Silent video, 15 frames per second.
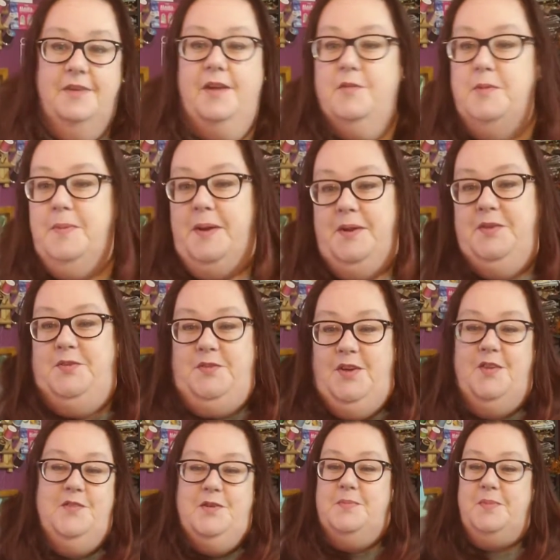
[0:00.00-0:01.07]
Everybody's
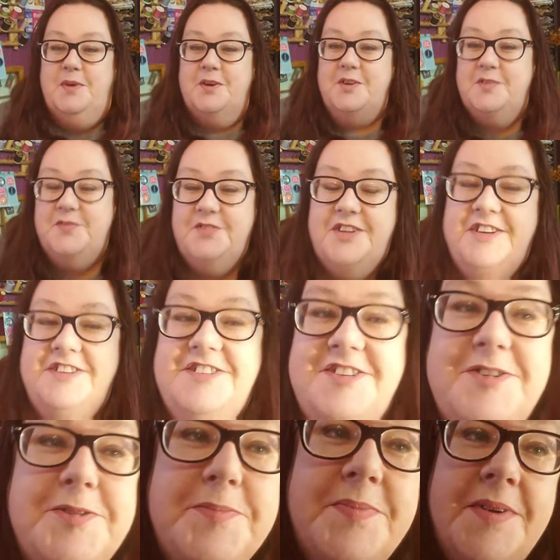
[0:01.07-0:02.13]
favorite part of
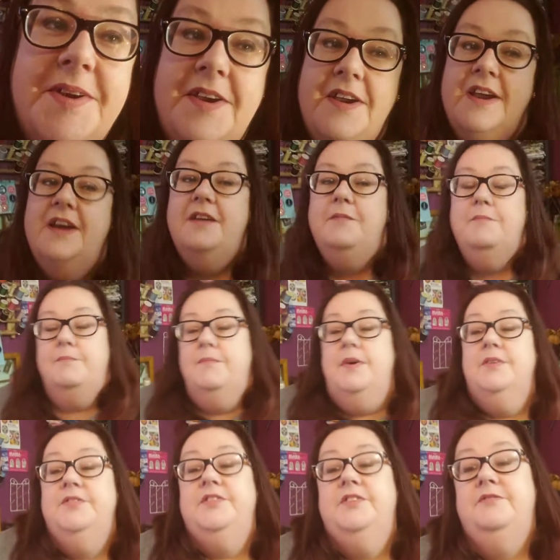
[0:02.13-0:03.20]
Flosstube.
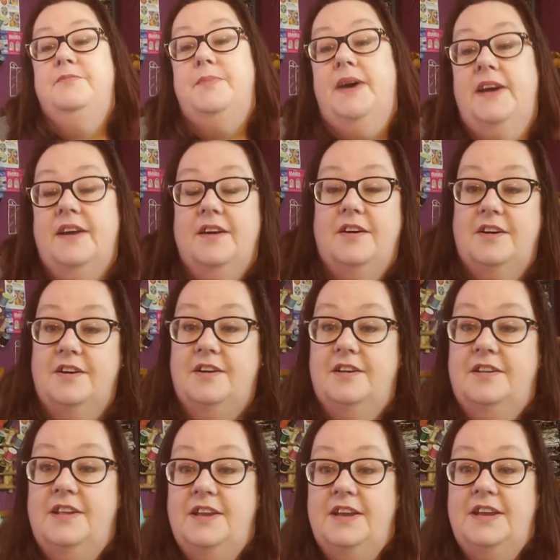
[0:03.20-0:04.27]
Most of my
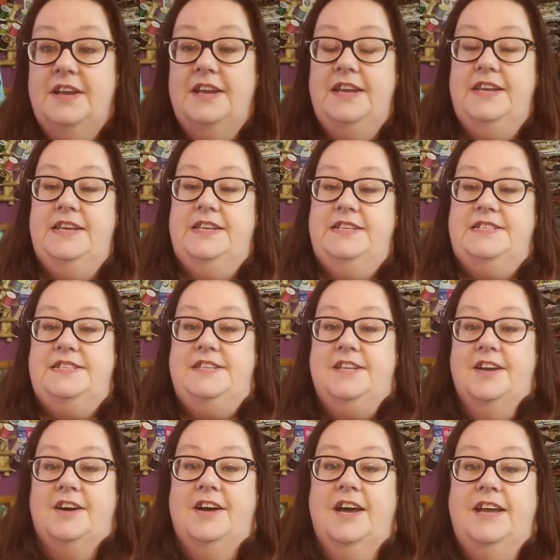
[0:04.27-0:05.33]
haul is
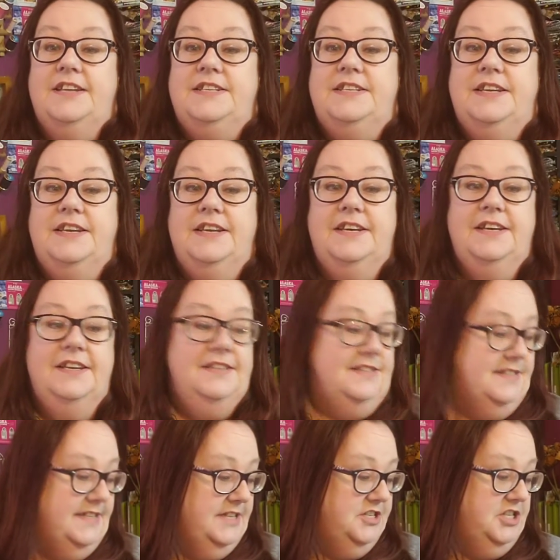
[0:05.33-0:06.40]
not
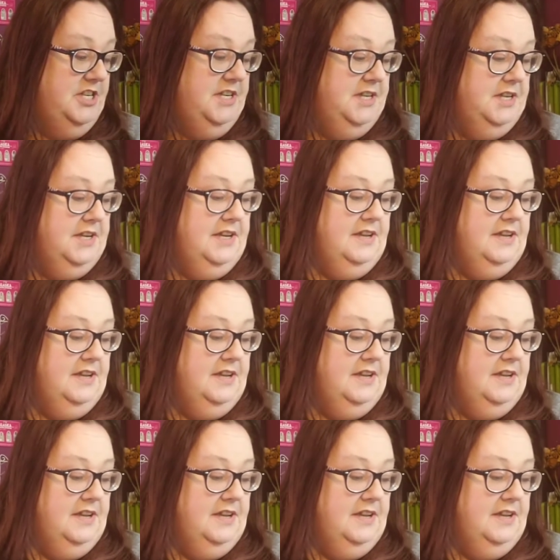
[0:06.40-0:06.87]
stitchy,